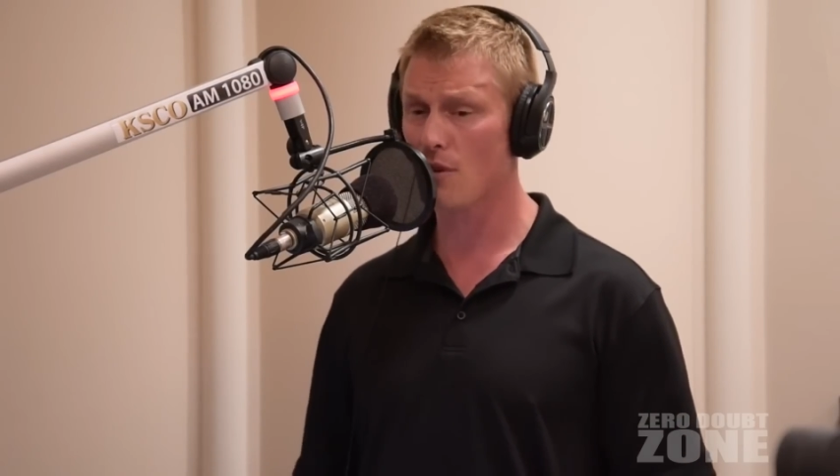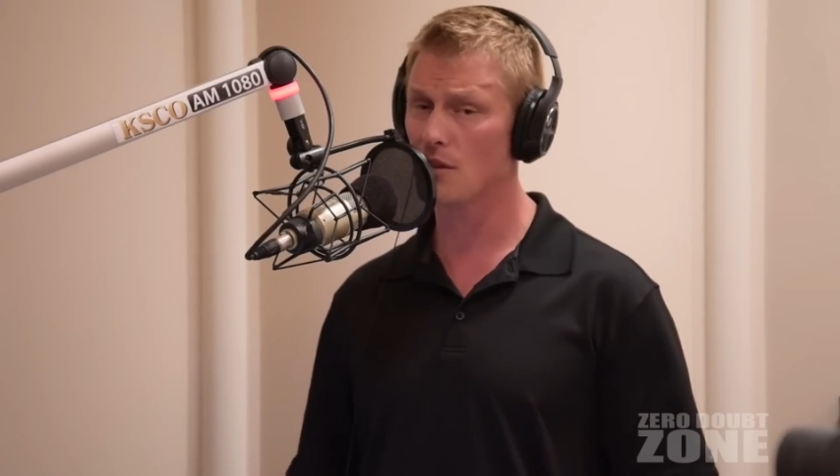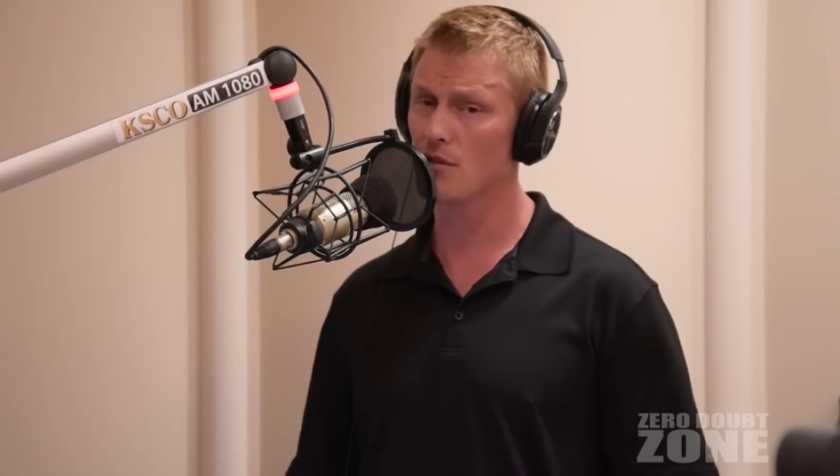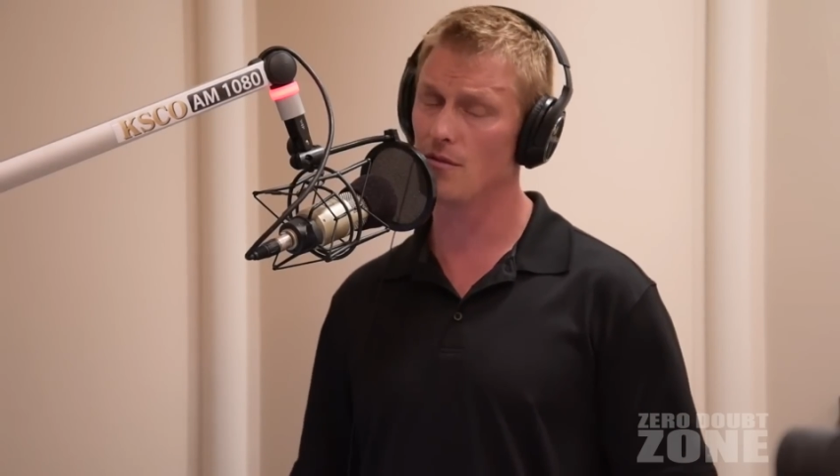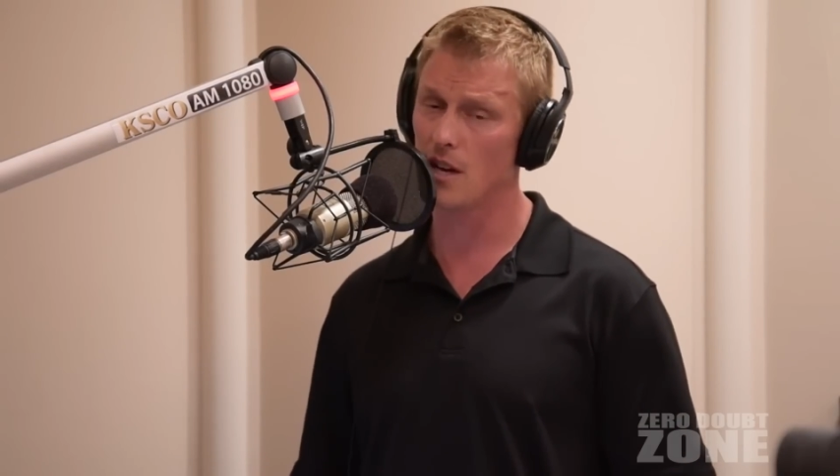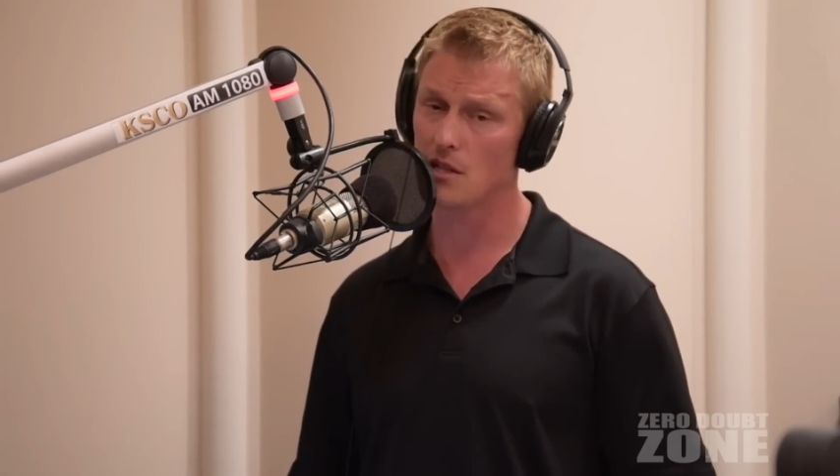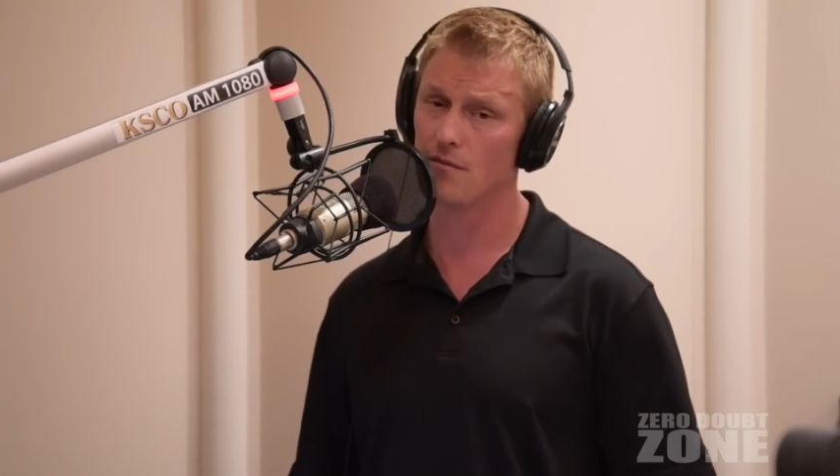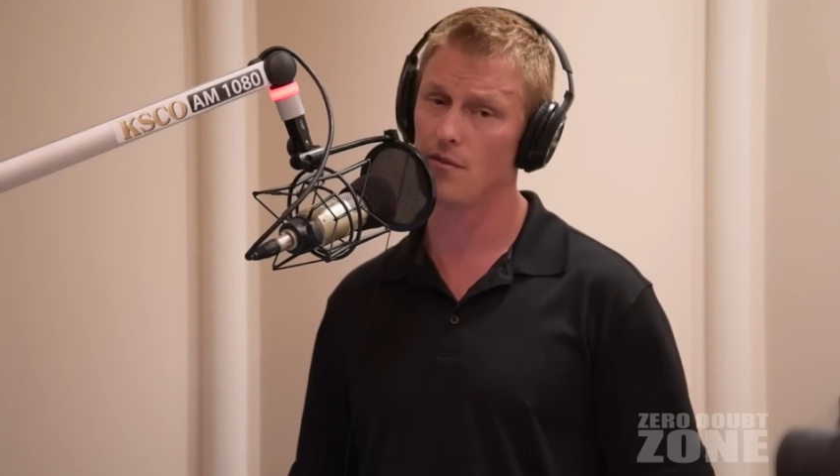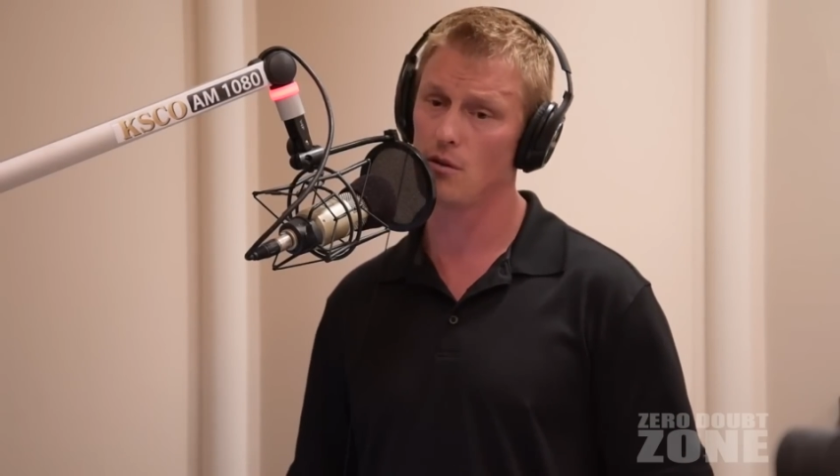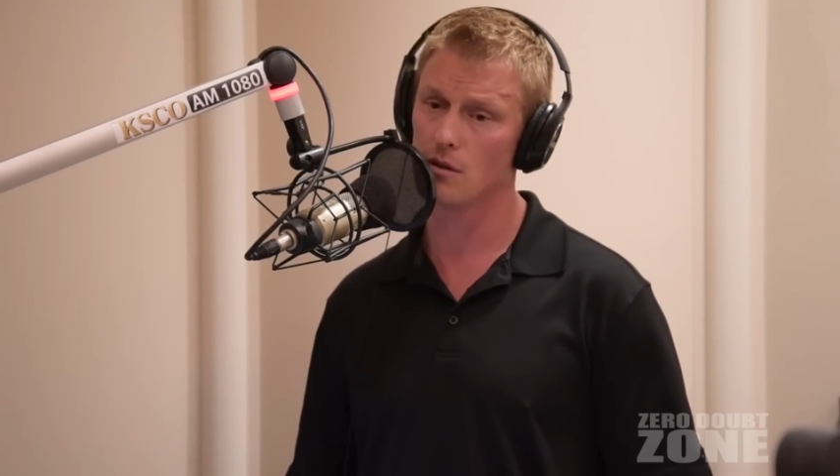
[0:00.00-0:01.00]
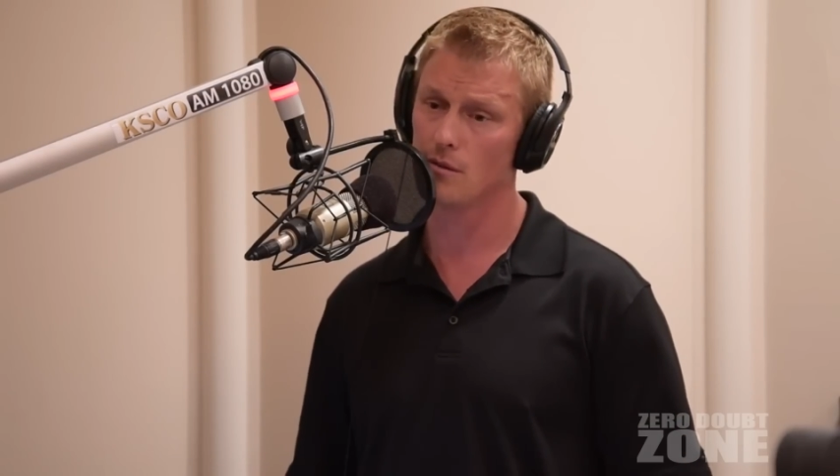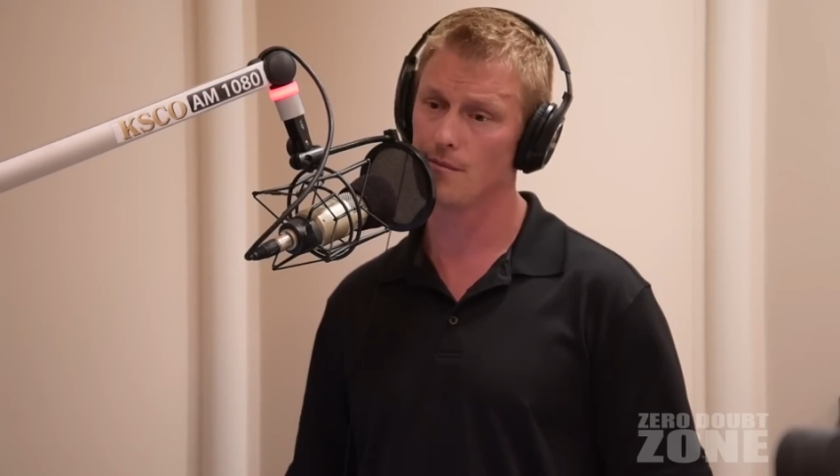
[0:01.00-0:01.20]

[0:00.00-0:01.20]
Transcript: stranger than fiction, folks.